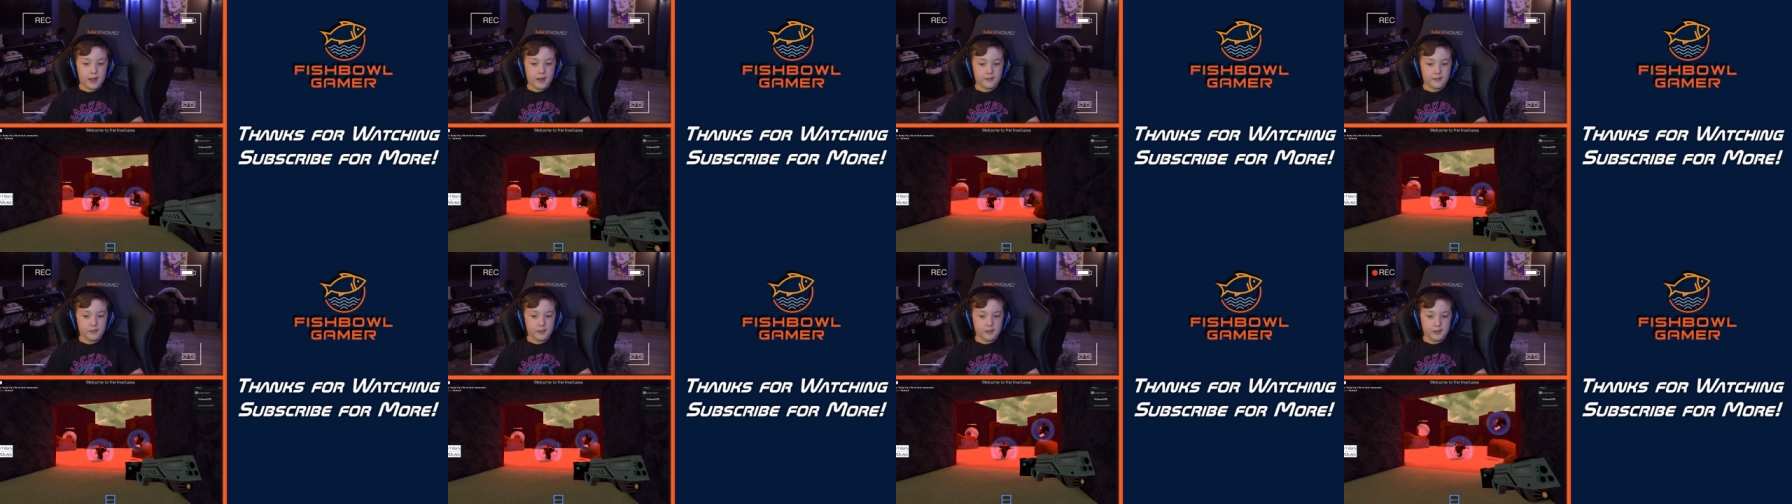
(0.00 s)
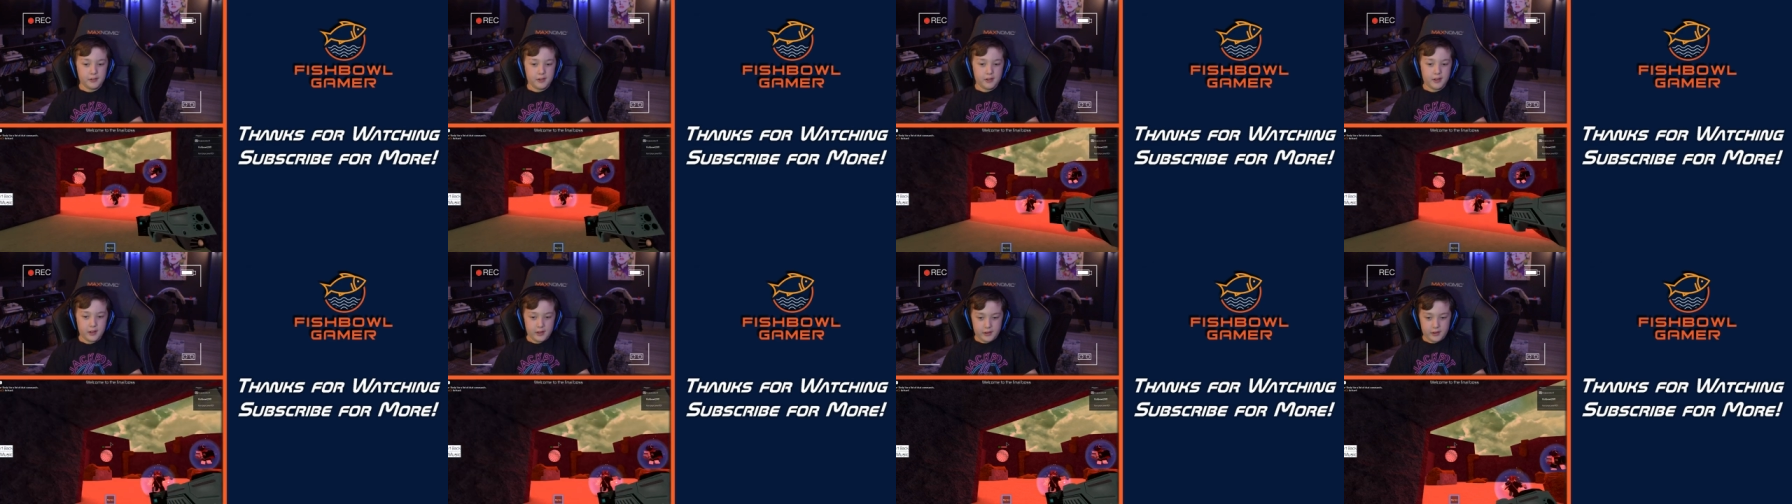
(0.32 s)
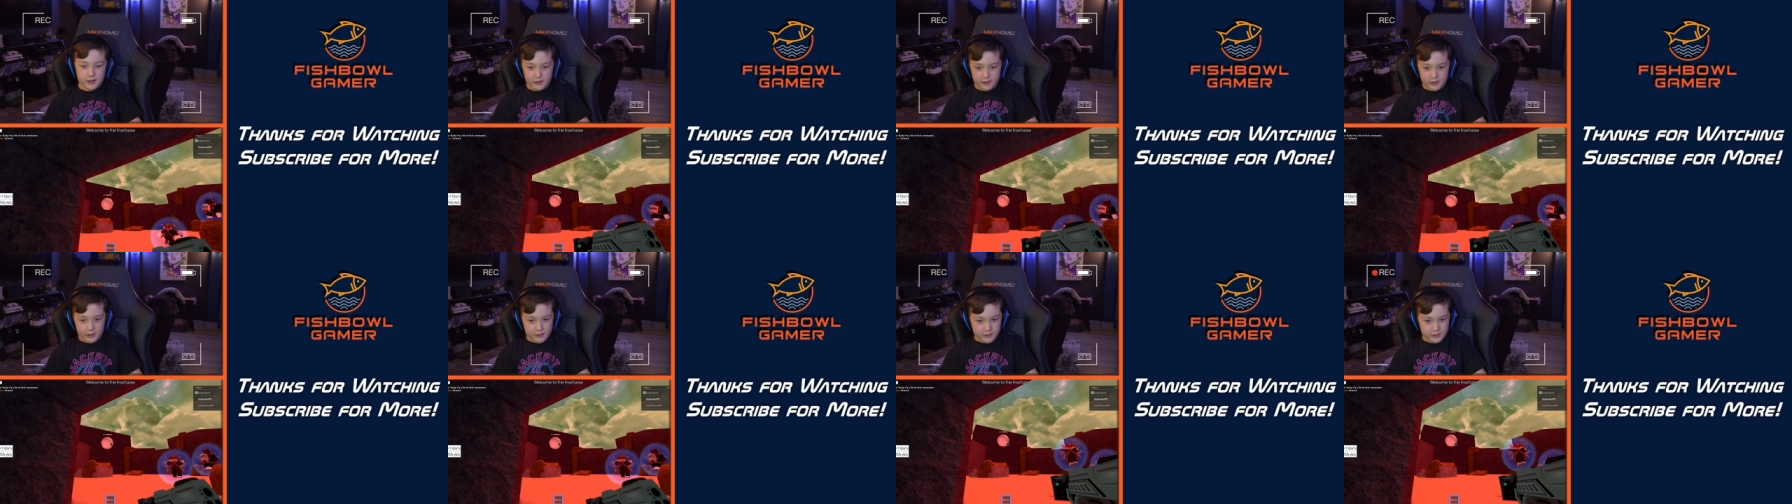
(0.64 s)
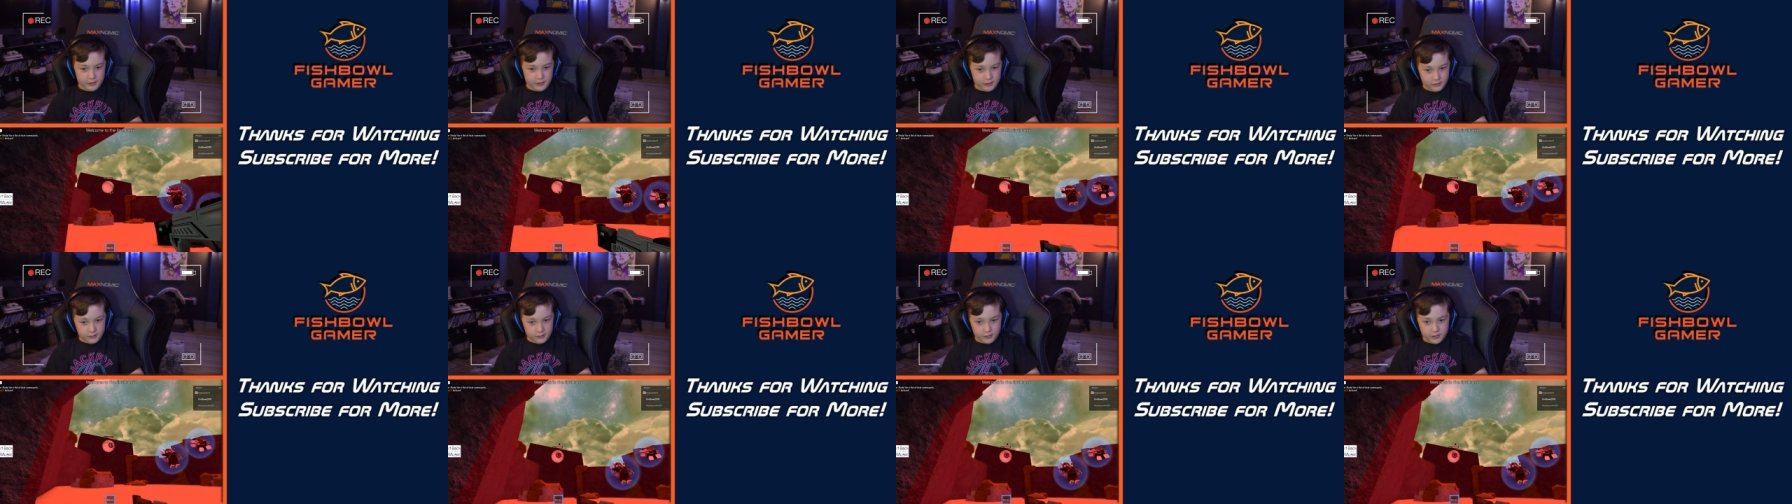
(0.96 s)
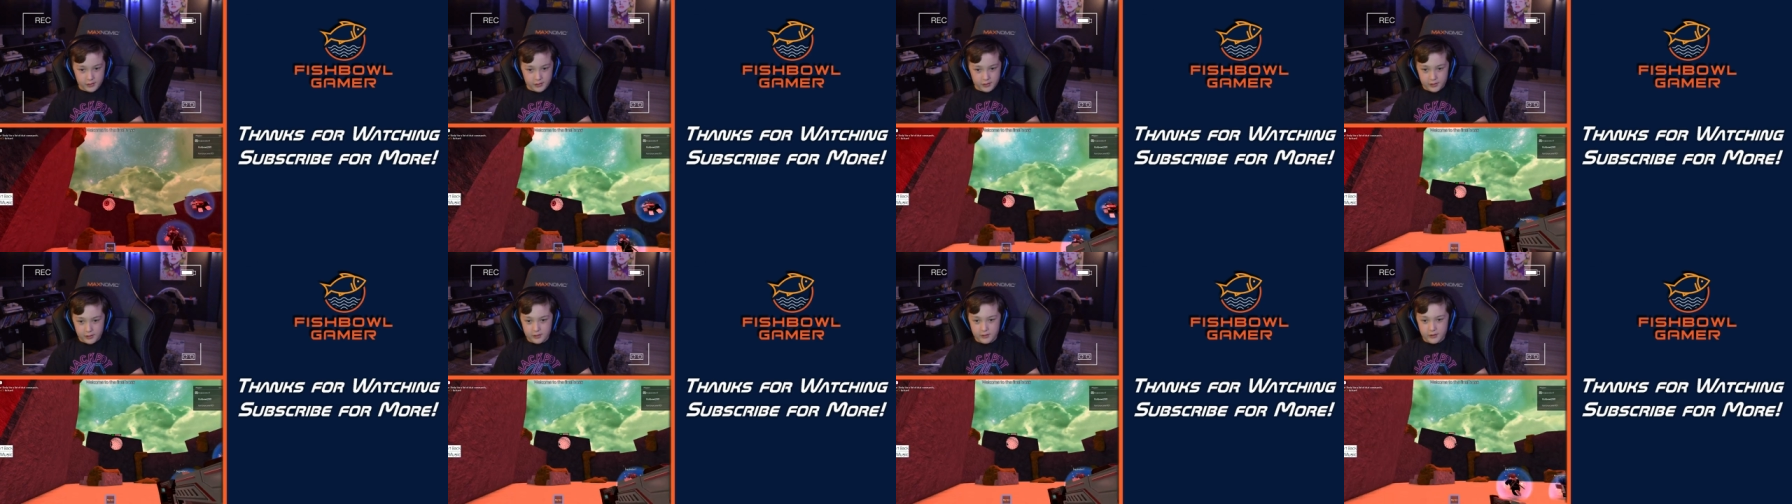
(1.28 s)
have to, I, I don't
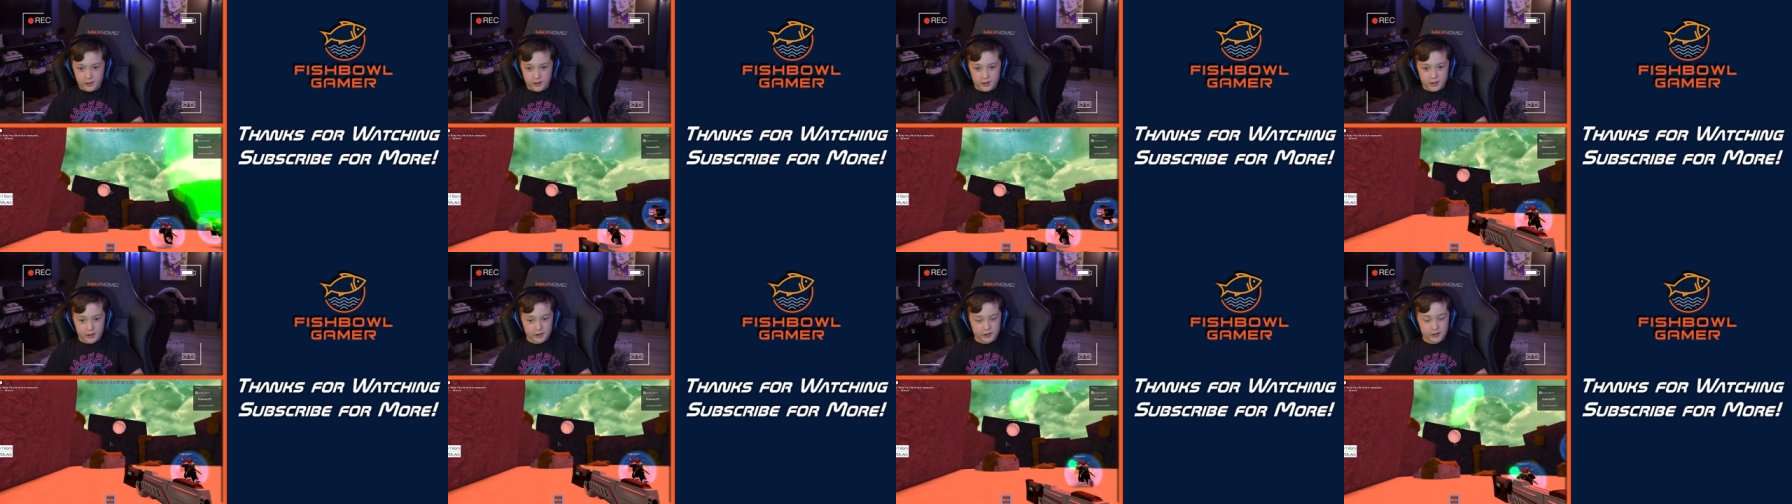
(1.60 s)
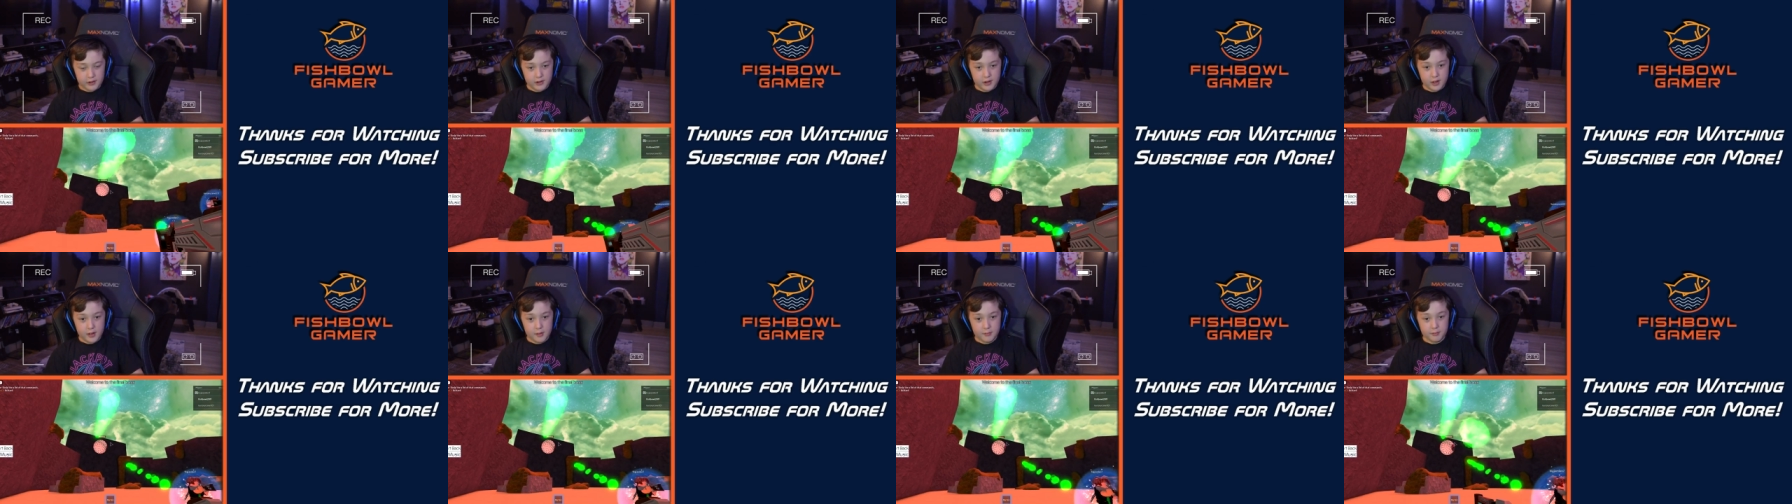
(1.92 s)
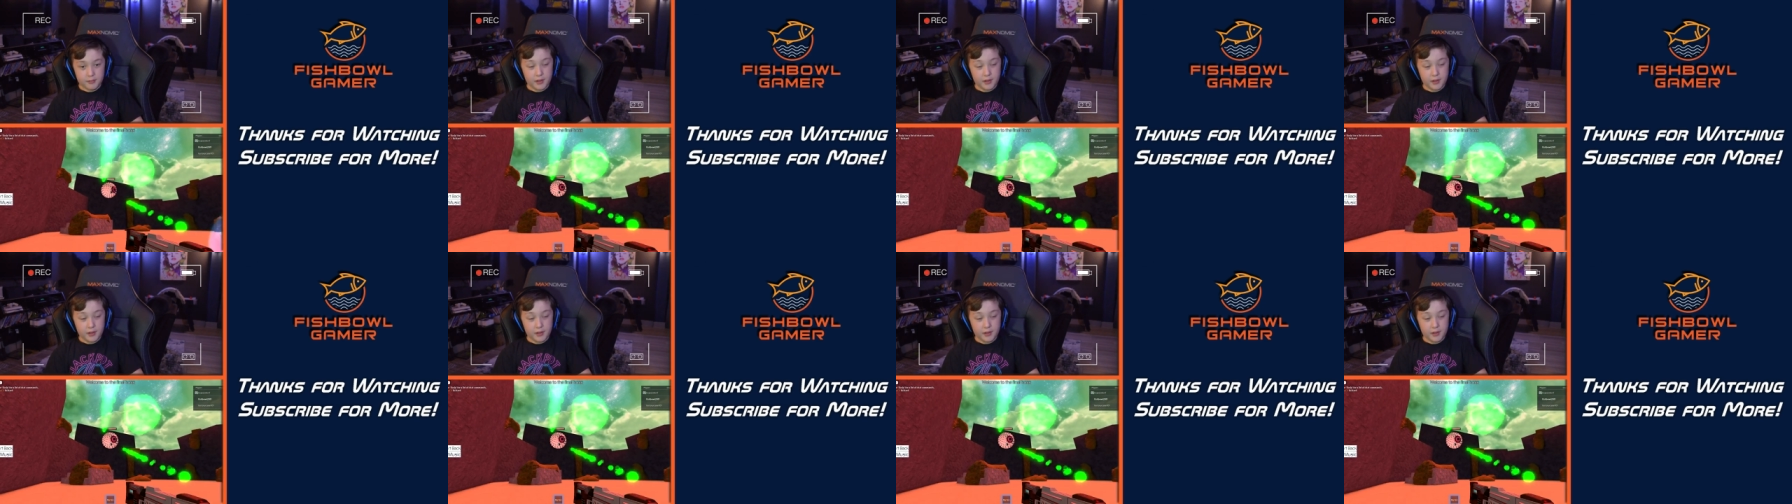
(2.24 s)
think I could uh,